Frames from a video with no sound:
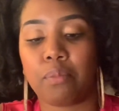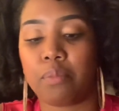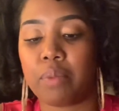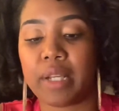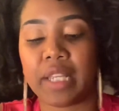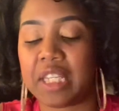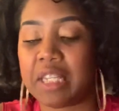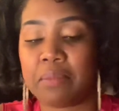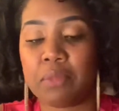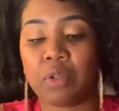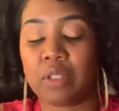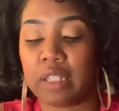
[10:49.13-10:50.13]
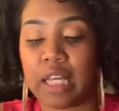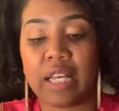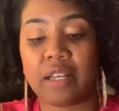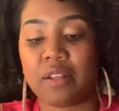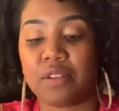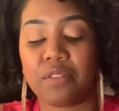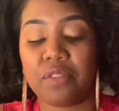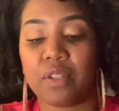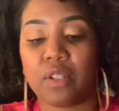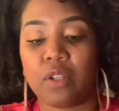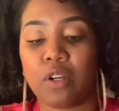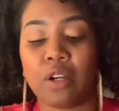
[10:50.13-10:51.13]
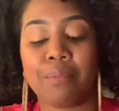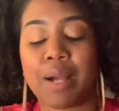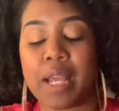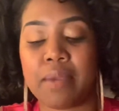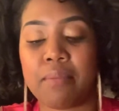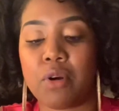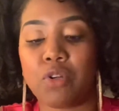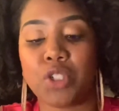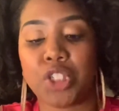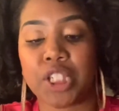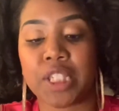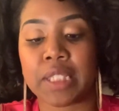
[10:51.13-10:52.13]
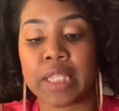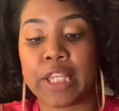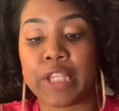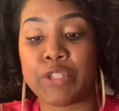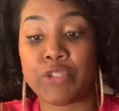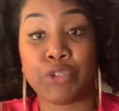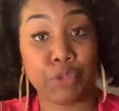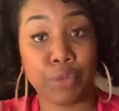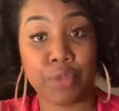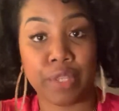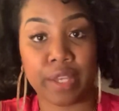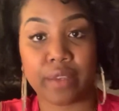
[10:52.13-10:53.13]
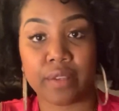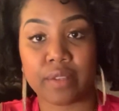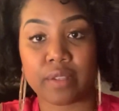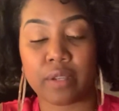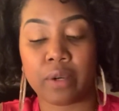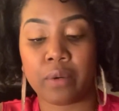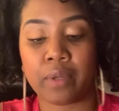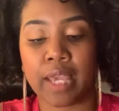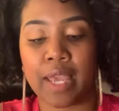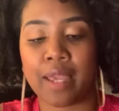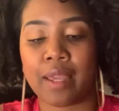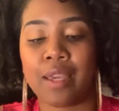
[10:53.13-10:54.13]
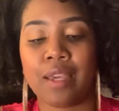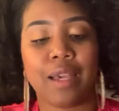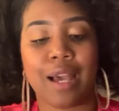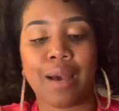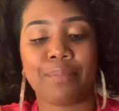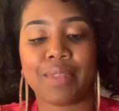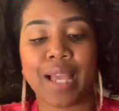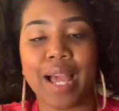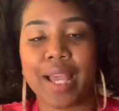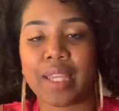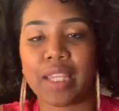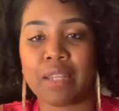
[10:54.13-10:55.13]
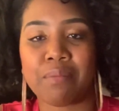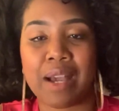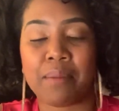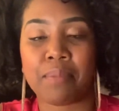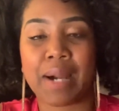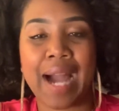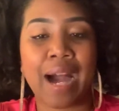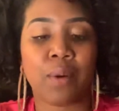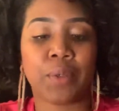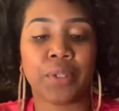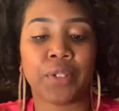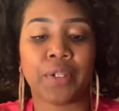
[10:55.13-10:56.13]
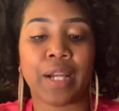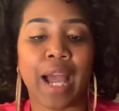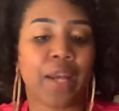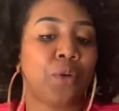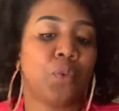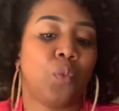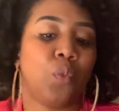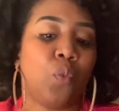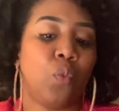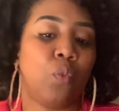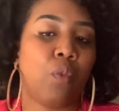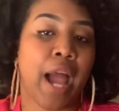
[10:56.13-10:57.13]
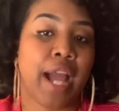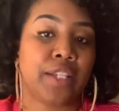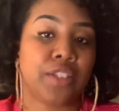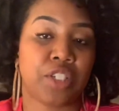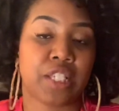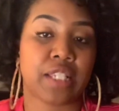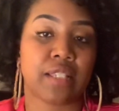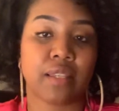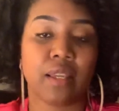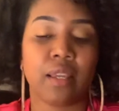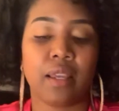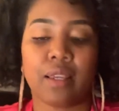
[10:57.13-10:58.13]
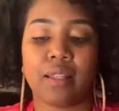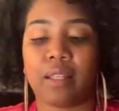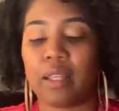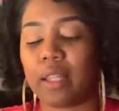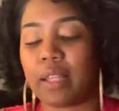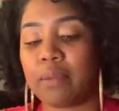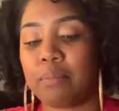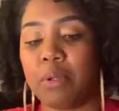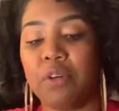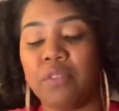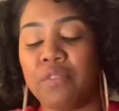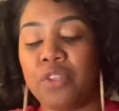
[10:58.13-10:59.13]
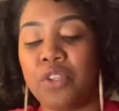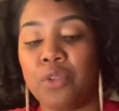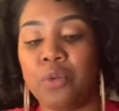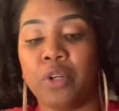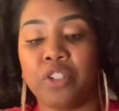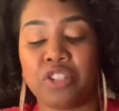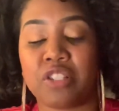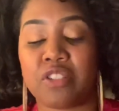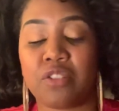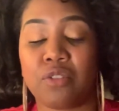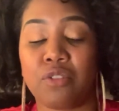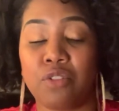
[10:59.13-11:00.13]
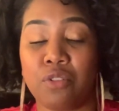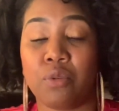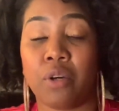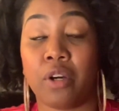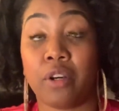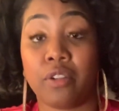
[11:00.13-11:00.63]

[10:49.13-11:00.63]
put any more love or my emotions into this. Okay, I'm not in my power. I just, like, both of you are just, you or